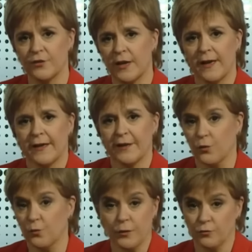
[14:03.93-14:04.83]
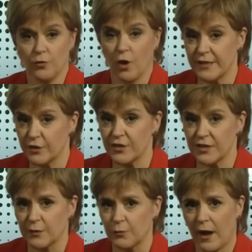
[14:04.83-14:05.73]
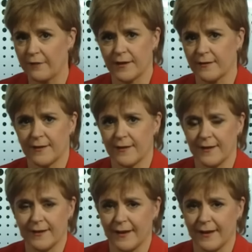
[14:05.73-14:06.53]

Now, you know, we undoubtedly will have a,